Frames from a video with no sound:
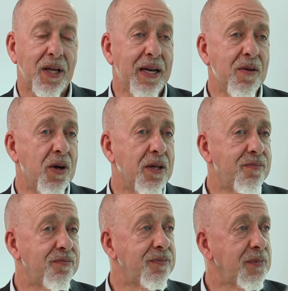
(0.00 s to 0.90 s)
Anyway,
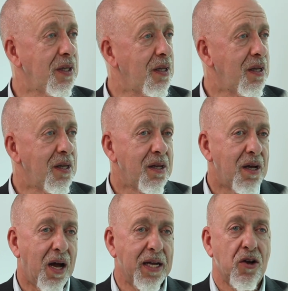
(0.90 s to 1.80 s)

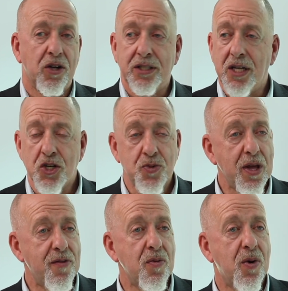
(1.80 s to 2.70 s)
I got in touch with
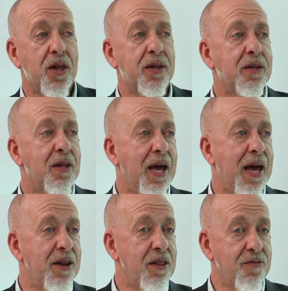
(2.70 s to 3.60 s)
everyone,
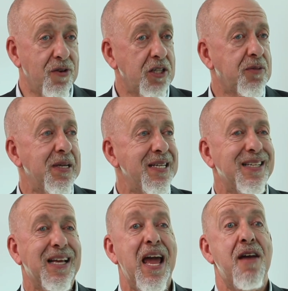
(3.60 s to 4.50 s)
and at the first
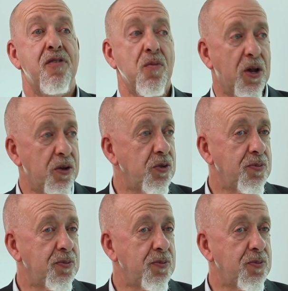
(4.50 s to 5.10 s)
meeting, everyone who